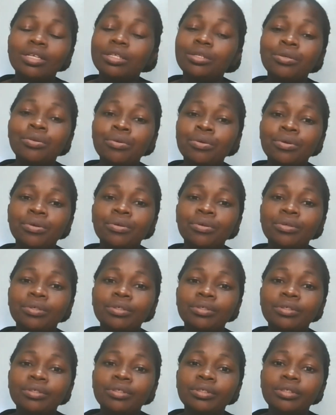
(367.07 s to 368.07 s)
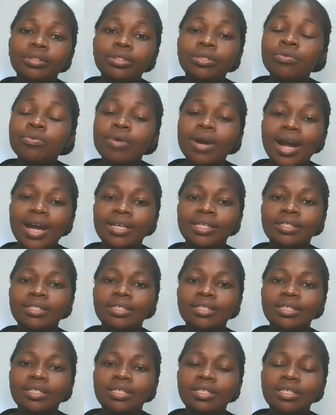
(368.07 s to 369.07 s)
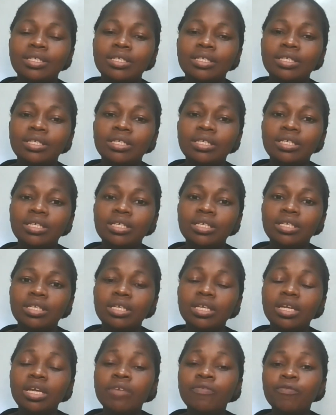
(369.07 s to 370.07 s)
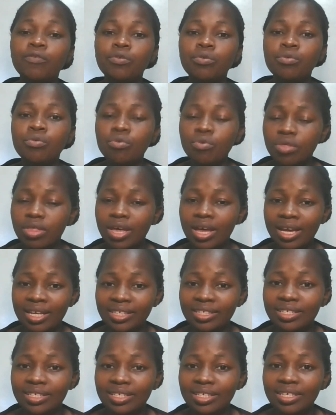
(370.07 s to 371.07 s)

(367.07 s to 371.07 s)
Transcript: No, you can't. If you do that,